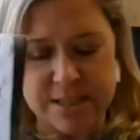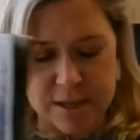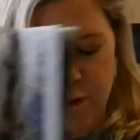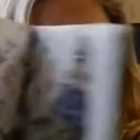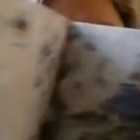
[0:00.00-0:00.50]

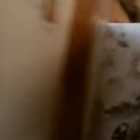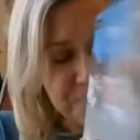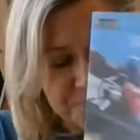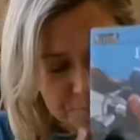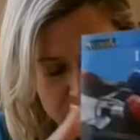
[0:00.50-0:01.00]
So
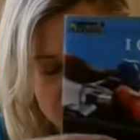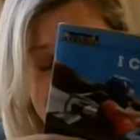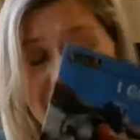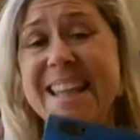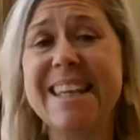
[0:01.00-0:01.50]

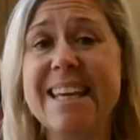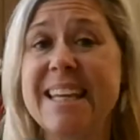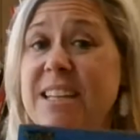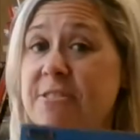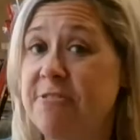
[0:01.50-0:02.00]
at the
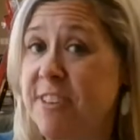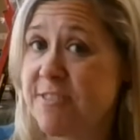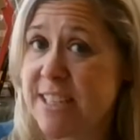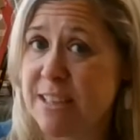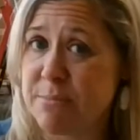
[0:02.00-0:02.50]
end of
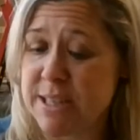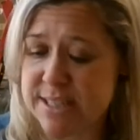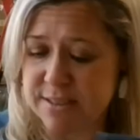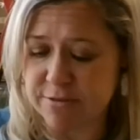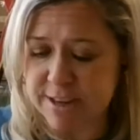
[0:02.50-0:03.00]
15
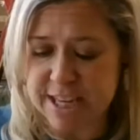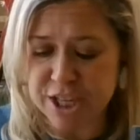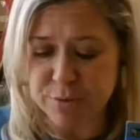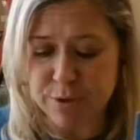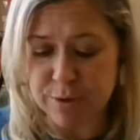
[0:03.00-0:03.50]
minutes of reading,
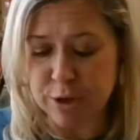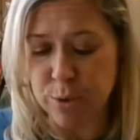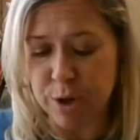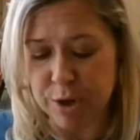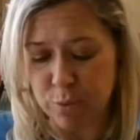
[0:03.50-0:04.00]
you would
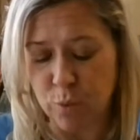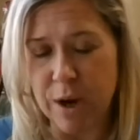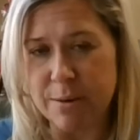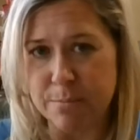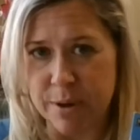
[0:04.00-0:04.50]
record
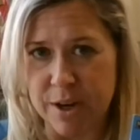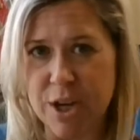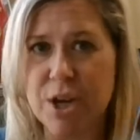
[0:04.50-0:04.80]
1 book.